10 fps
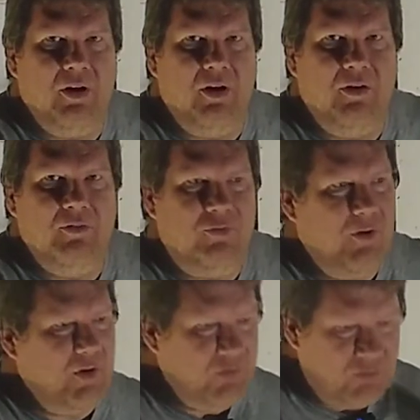of
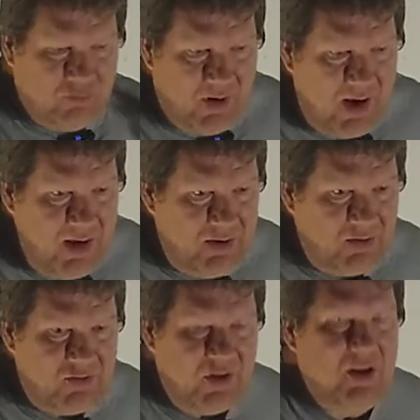a
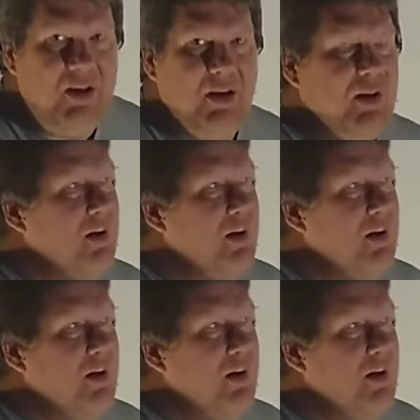strategy.